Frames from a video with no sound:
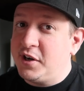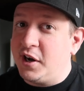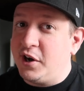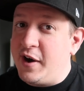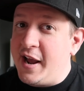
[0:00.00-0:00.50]

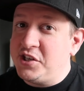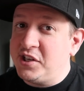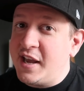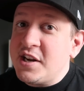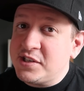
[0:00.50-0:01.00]

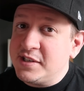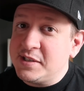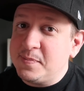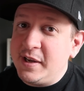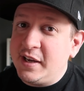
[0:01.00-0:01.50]

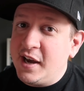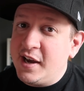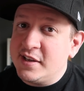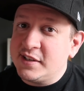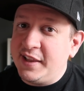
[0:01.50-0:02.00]
congratulations,
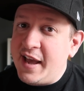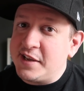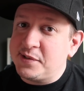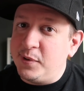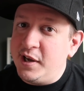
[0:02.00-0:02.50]
because
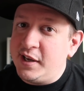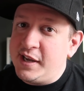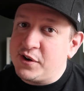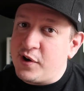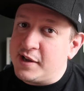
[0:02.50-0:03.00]
last week
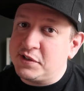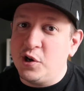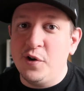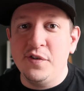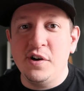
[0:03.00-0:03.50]
he crossed
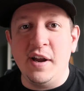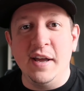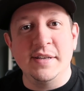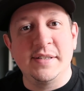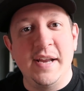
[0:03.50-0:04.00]
over
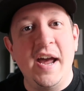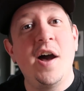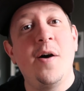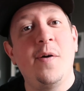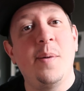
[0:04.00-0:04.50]
and is
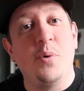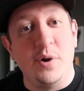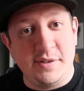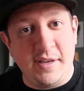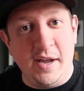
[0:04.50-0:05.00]
now a
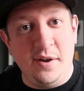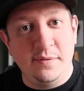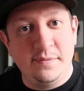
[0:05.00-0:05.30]
Boy Scout.